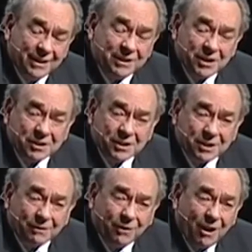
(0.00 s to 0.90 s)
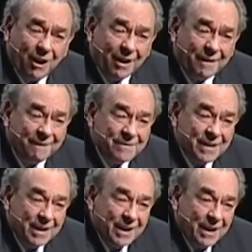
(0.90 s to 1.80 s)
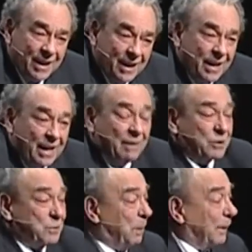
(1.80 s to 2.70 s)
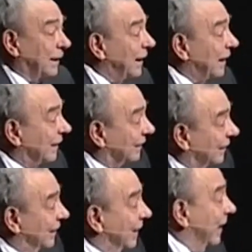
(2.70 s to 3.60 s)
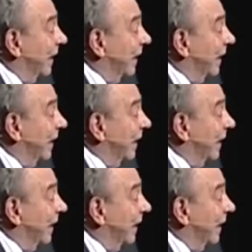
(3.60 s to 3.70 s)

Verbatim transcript: the existence of God, it was politically